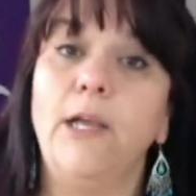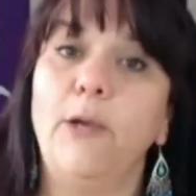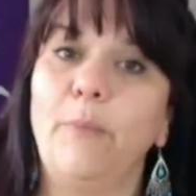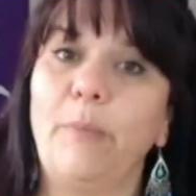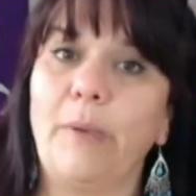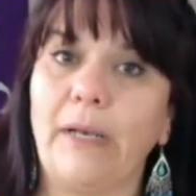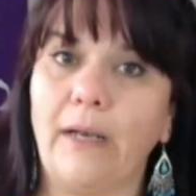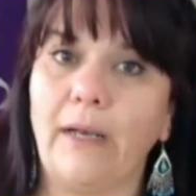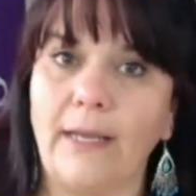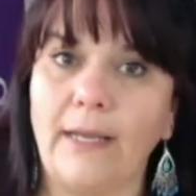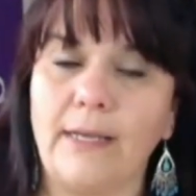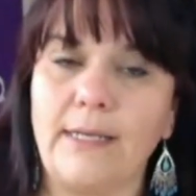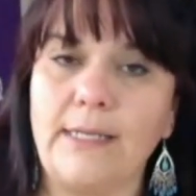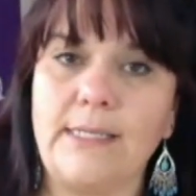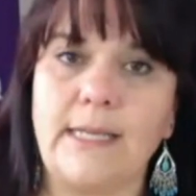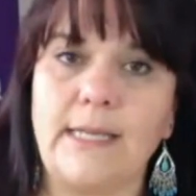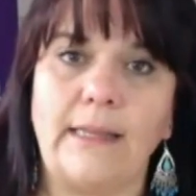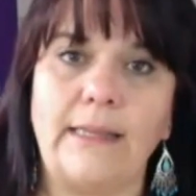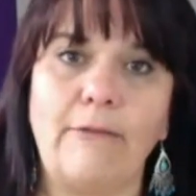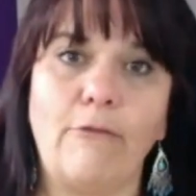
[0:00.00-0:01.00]
But like I
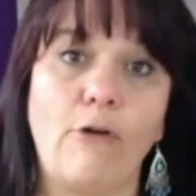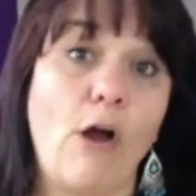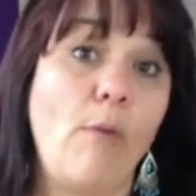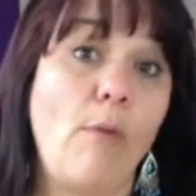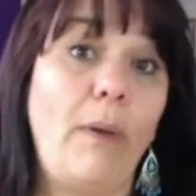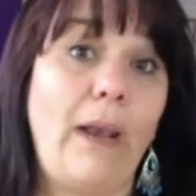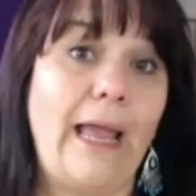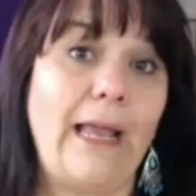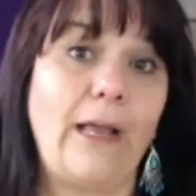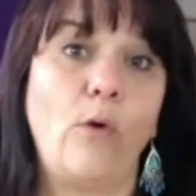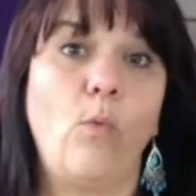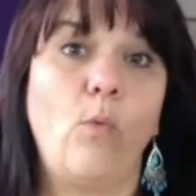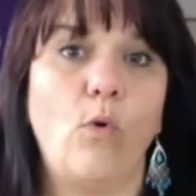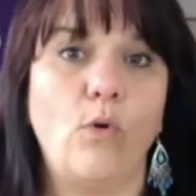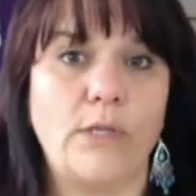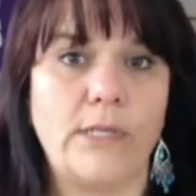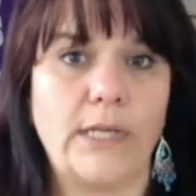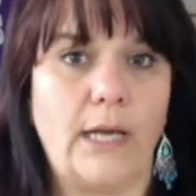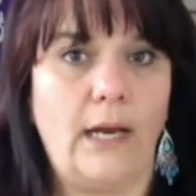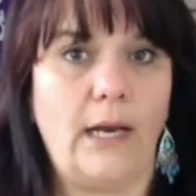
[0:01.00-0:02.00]
said, there are black
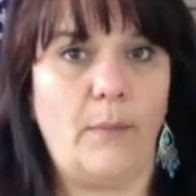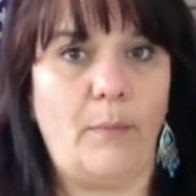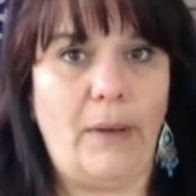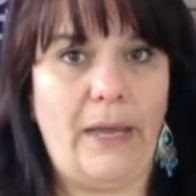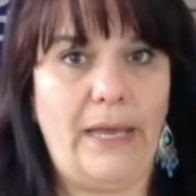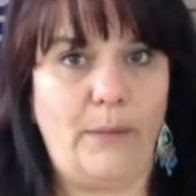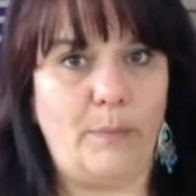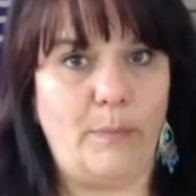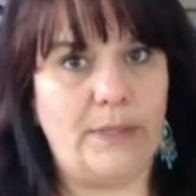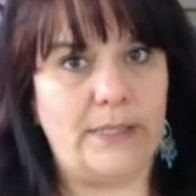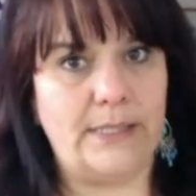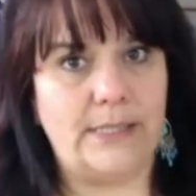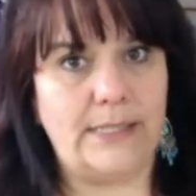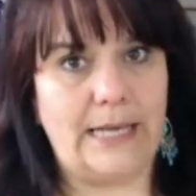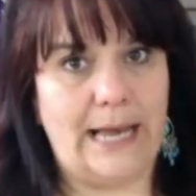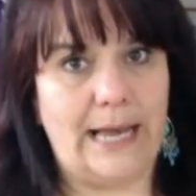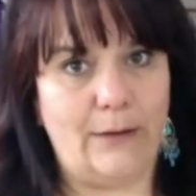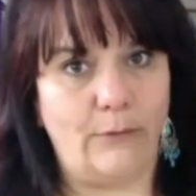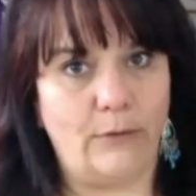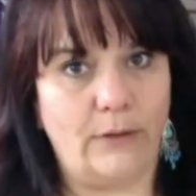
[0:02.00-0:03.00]
watercolour papers
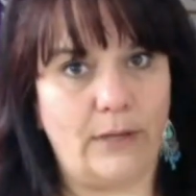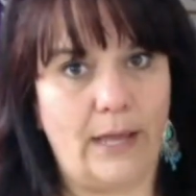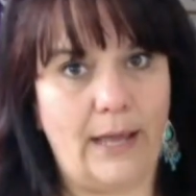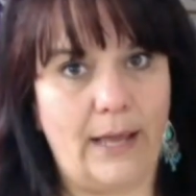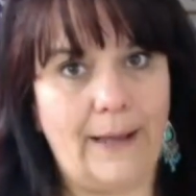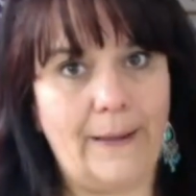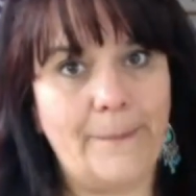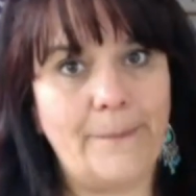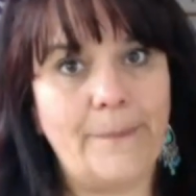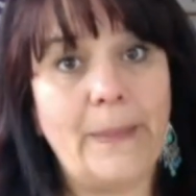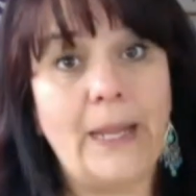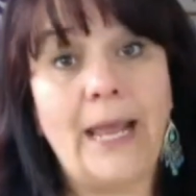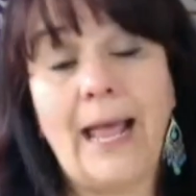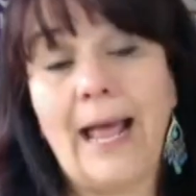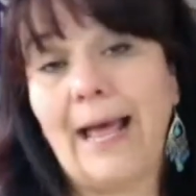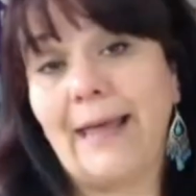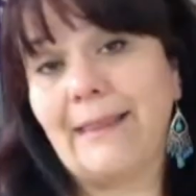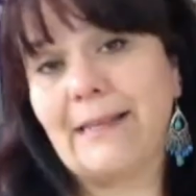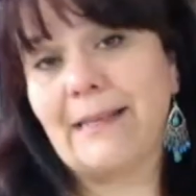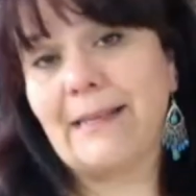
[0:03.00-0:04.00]
out there,
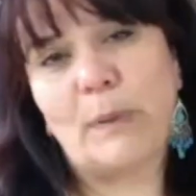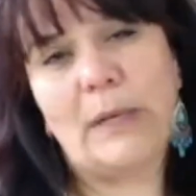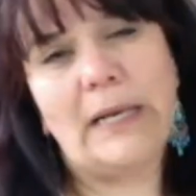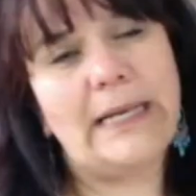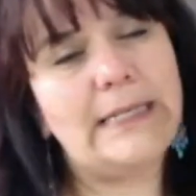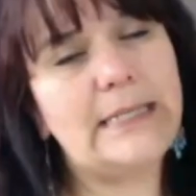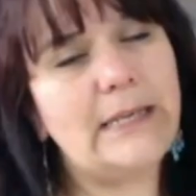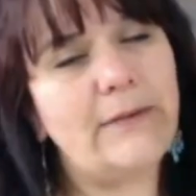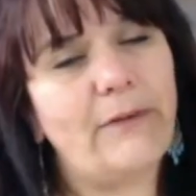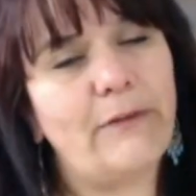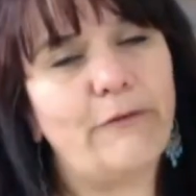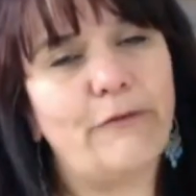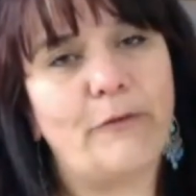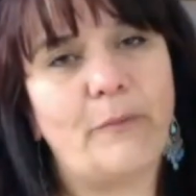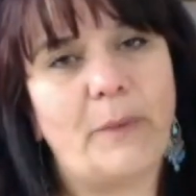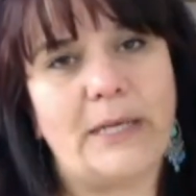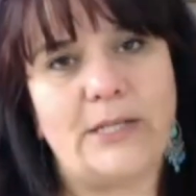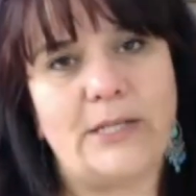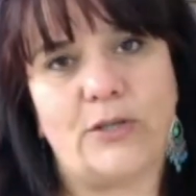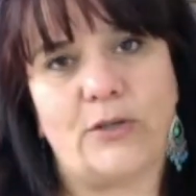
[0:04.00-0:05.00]
and there's plenty of
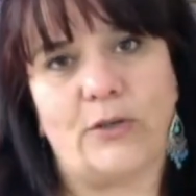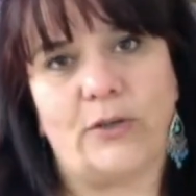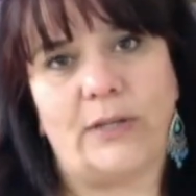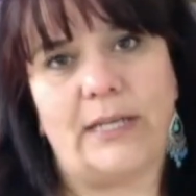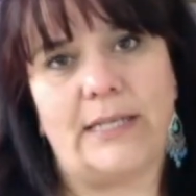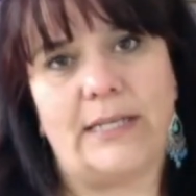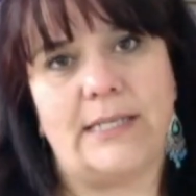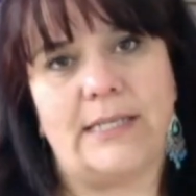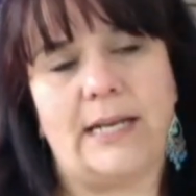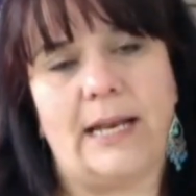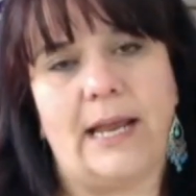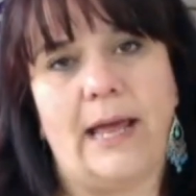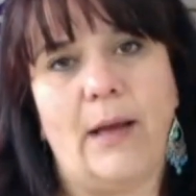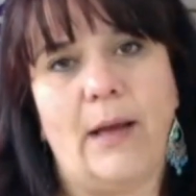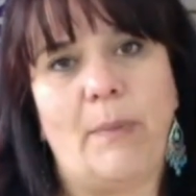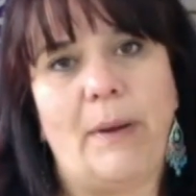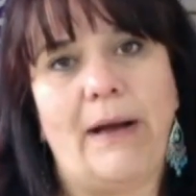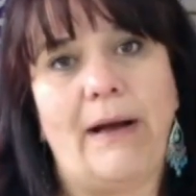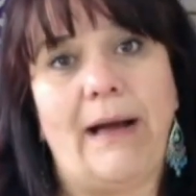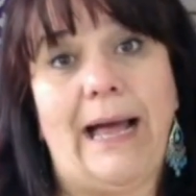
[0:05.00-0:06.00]
information on the internet
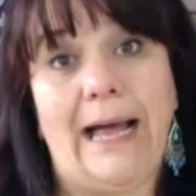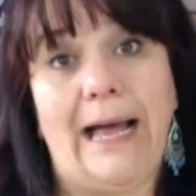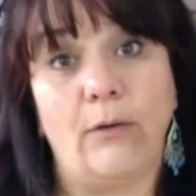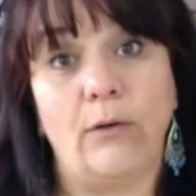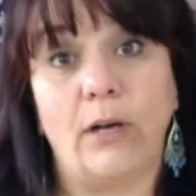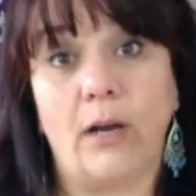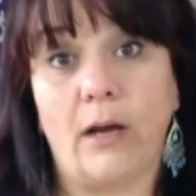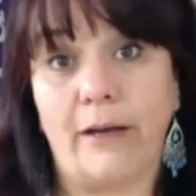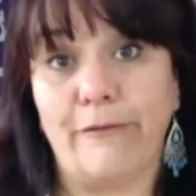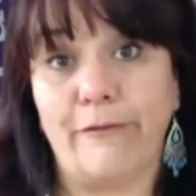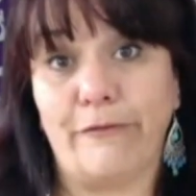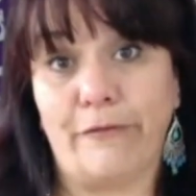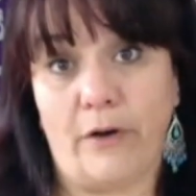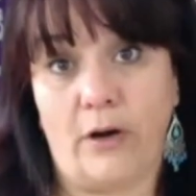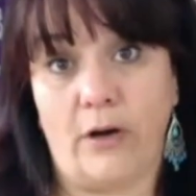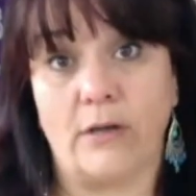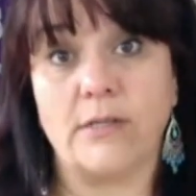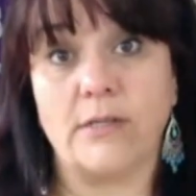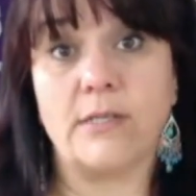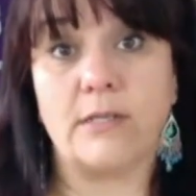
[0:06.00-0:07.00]
about how light
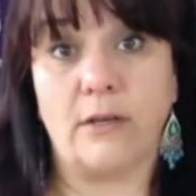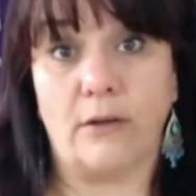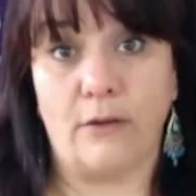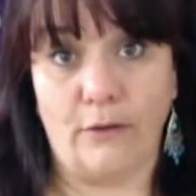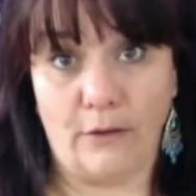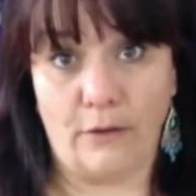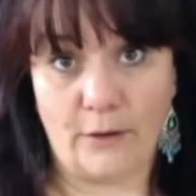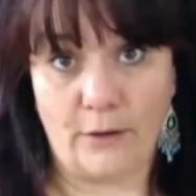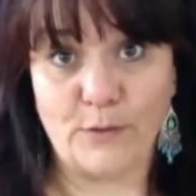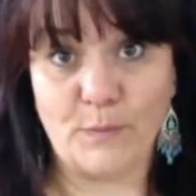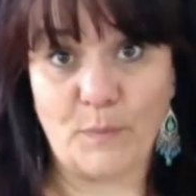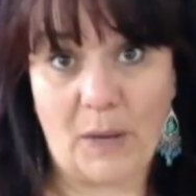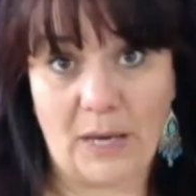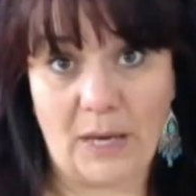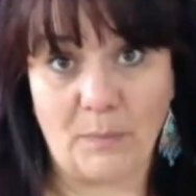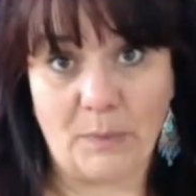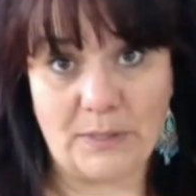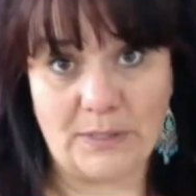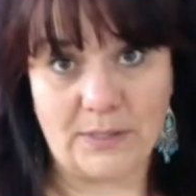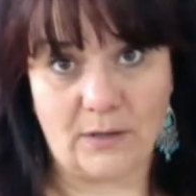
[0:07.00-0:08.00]
fast those
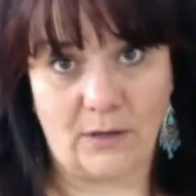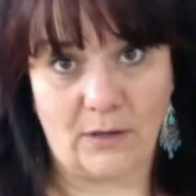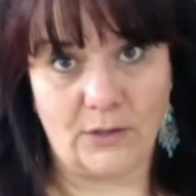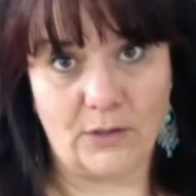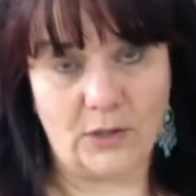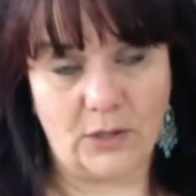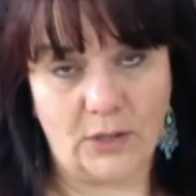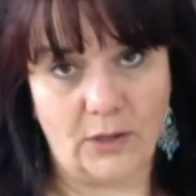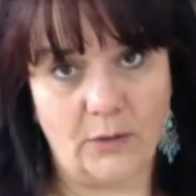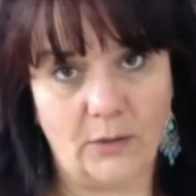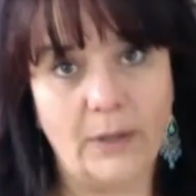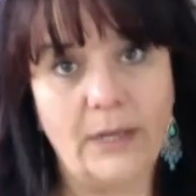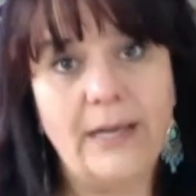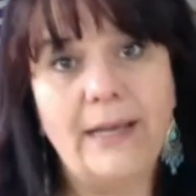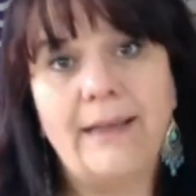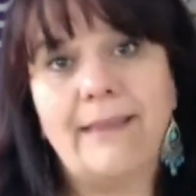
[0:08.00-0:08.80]
papers are too.